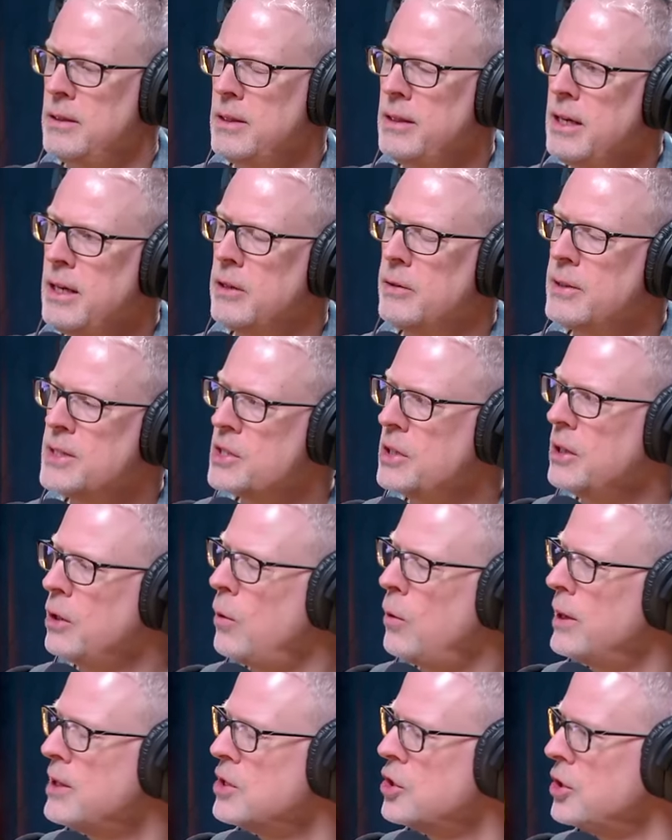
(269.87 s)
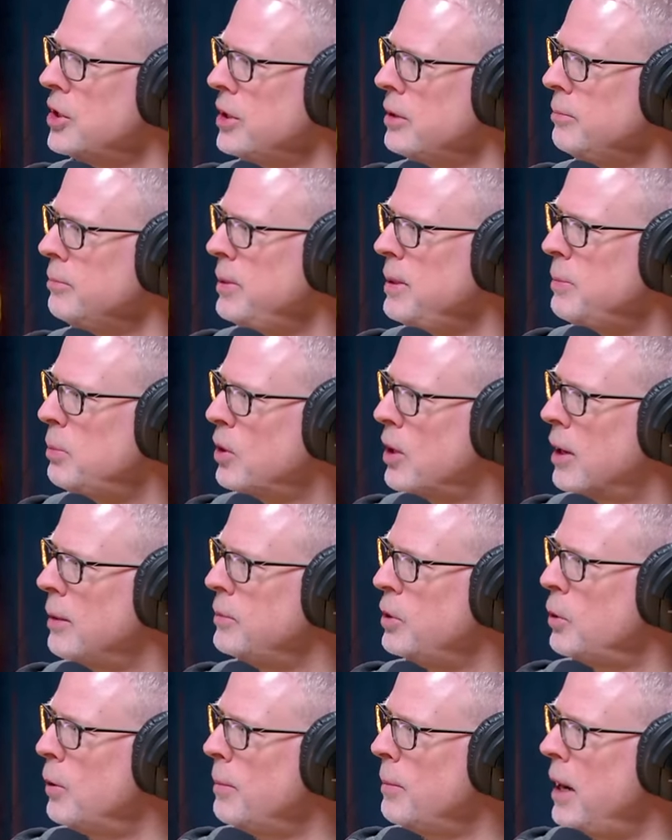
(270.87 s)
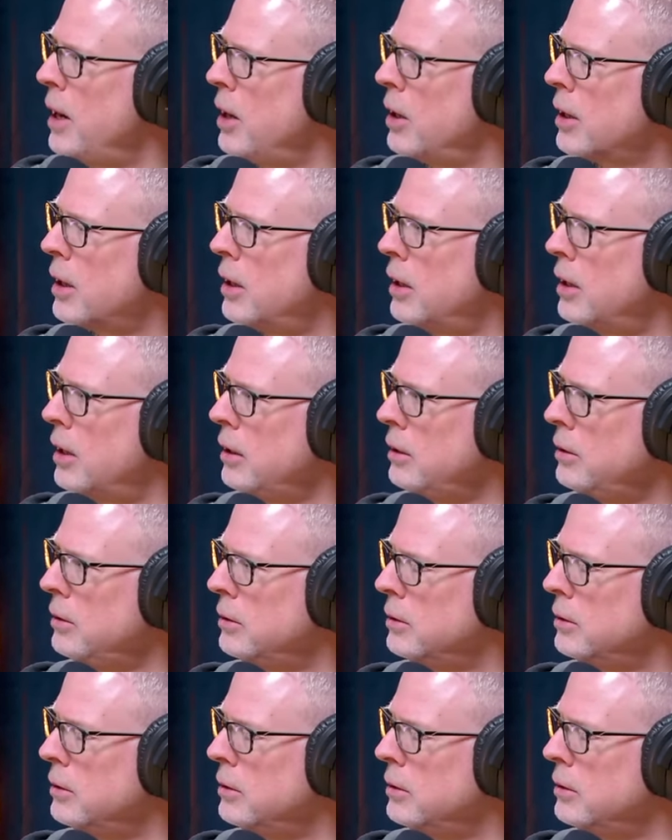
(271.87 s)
is an interesting question. People come to America.